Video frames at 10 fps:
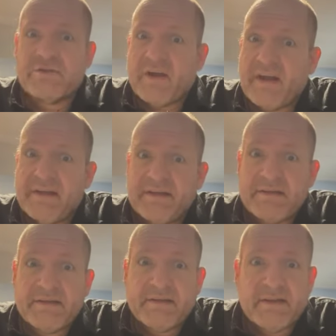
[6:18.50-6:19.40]
trying
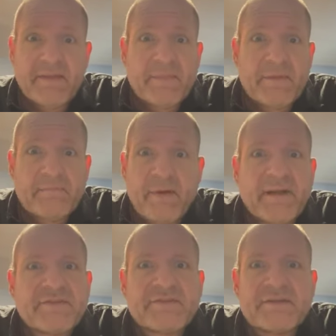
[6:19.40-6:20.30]
to get the
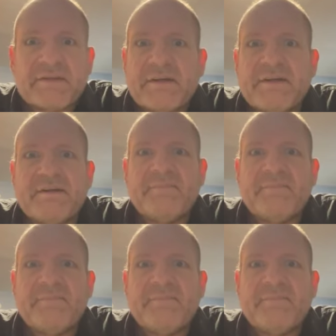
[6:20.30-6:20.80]
best